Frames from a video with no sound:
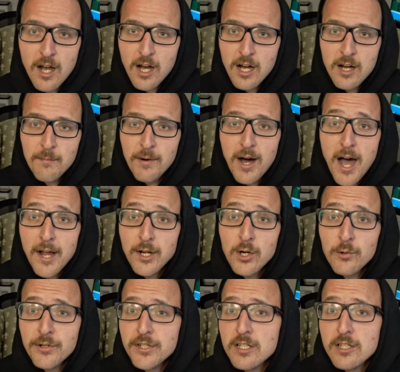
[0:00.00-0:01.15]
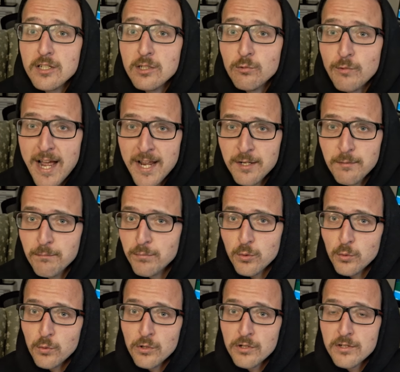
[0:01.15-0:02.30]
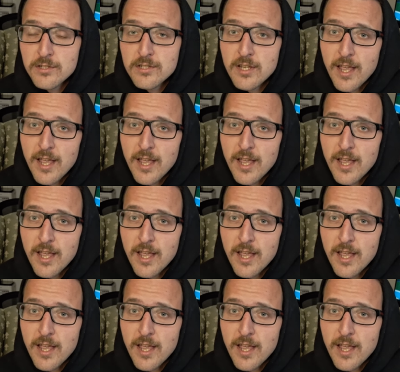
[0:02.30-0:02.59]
I go into random pools